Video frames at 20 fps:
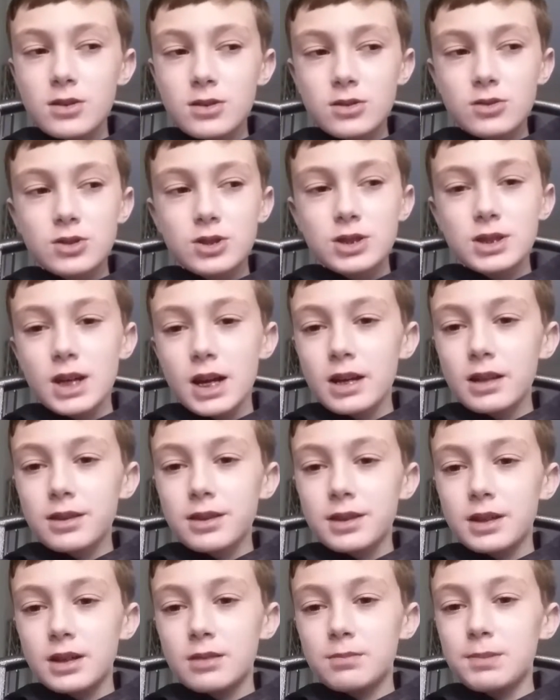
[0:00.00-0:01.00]
So just kind
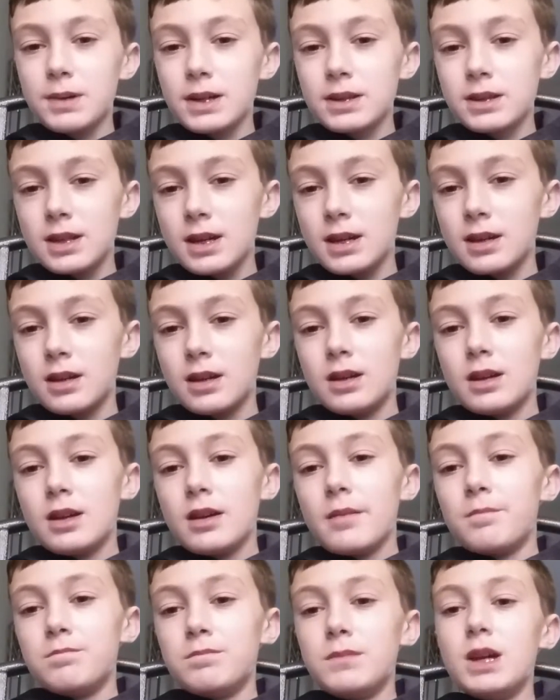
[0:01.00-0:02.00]
of think about that.
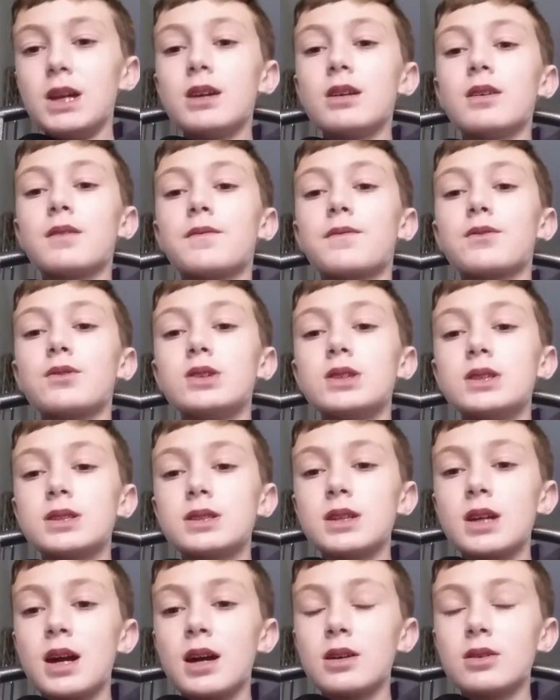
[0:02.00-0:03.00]
Make a
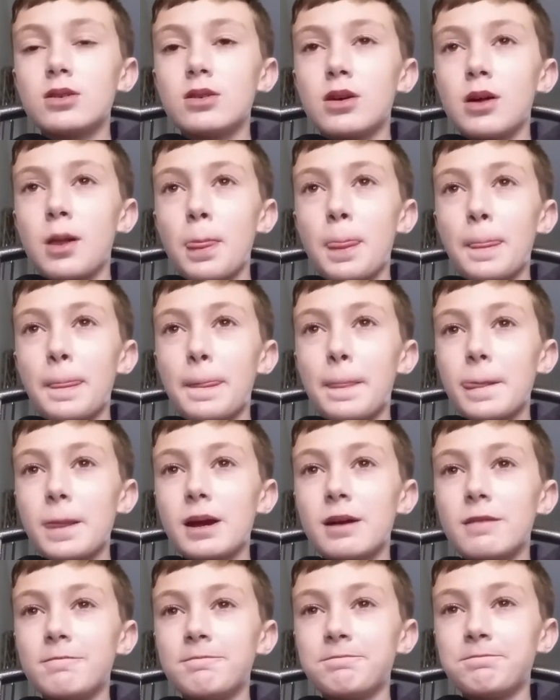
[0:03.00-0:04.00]
freestyle
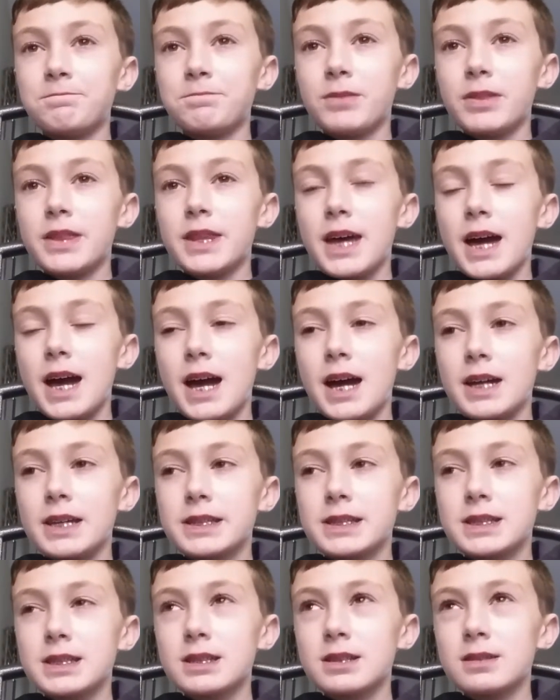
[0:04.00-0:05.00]

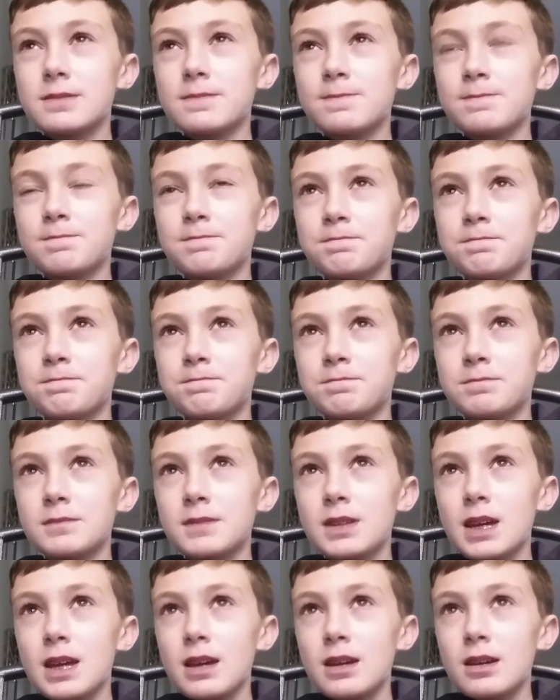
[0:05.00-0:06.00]
that's,
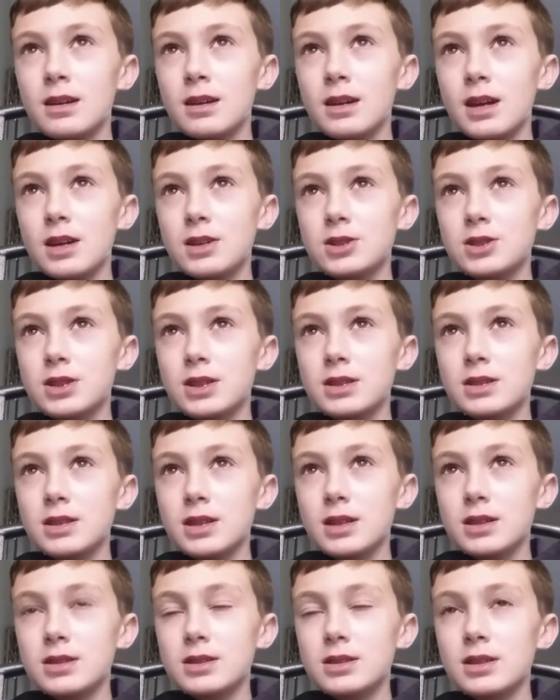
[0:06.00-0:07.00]
how should I
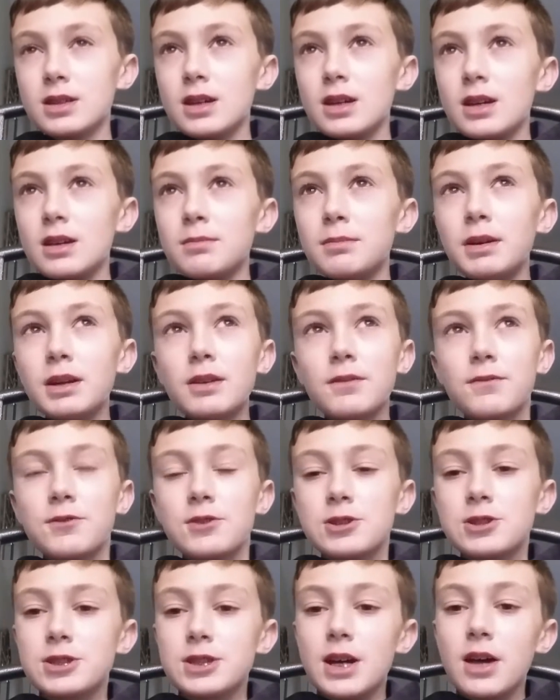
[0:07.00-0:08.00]
say this? Make a
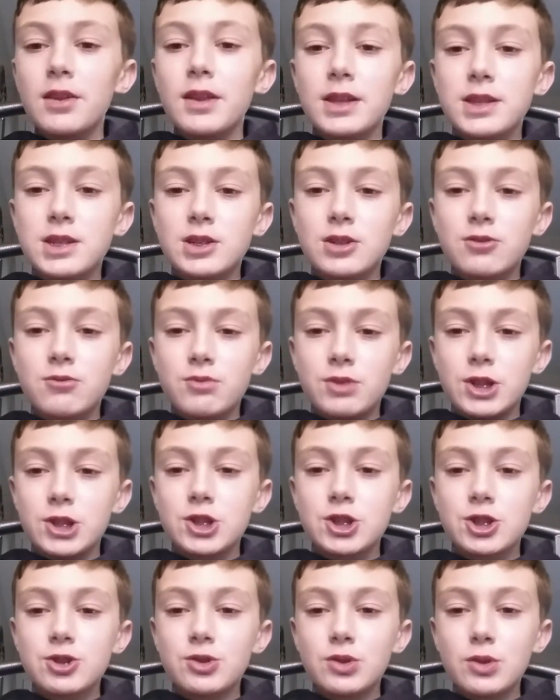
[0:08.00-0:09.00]
freestyle that's
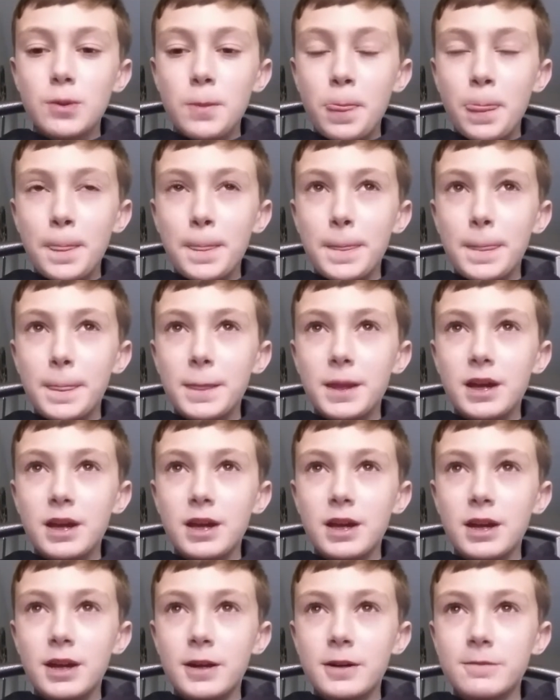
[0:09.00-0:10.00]
original.
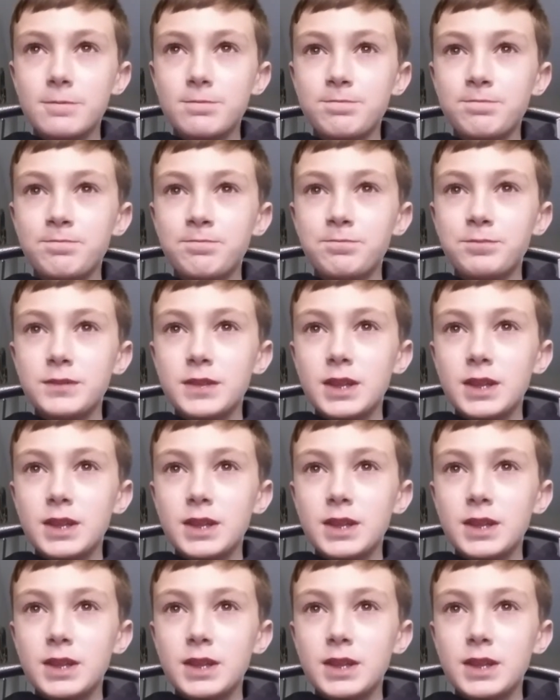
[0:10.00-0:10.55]
And